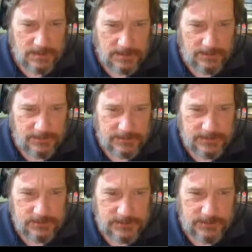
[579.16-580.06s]
I thought
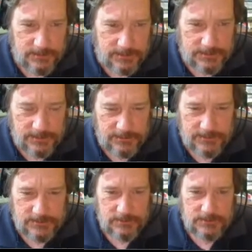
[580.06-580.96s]
this was interesting.
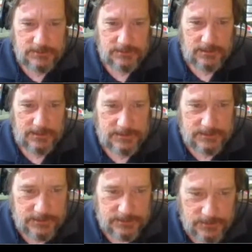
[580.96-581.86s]
This was
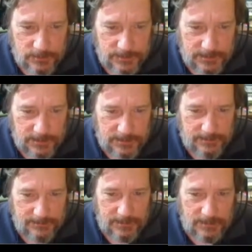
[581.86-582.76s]
last year's North
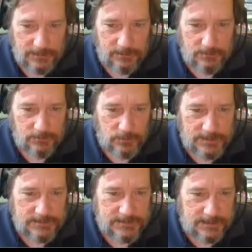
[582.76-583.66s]
Carolina
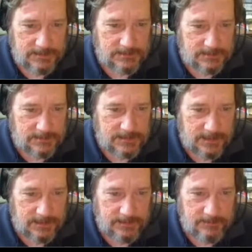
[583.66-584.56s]
Weed Science
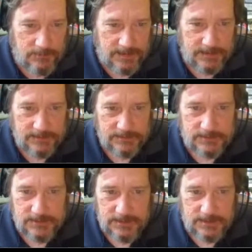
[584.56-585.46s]
Society
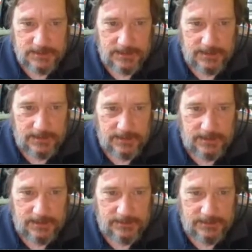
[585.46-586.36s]
meetings,
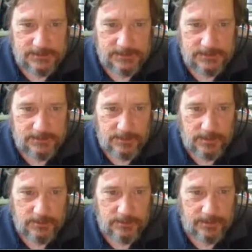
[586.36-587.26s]
and this is the
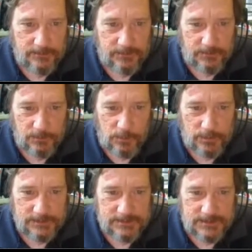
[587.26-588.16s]
program from the
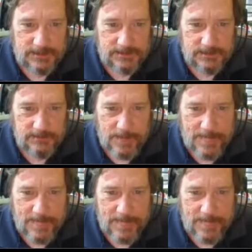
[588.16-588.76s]
morning session.